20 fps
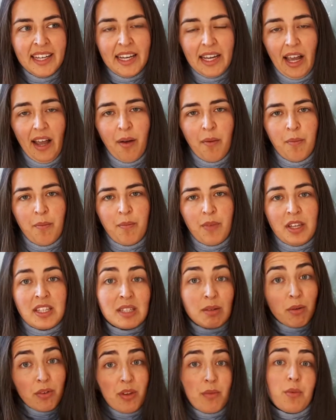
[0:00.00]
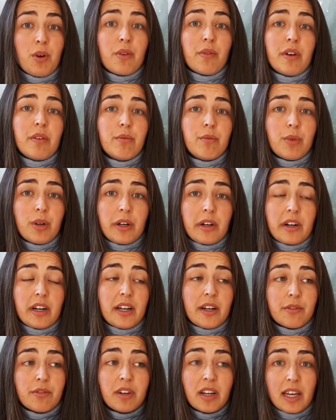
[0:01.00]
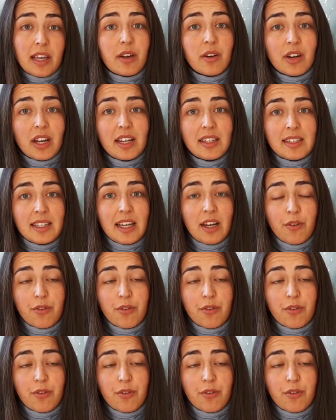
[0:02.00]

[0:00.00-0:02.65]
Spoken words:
And some of them were a really good idea.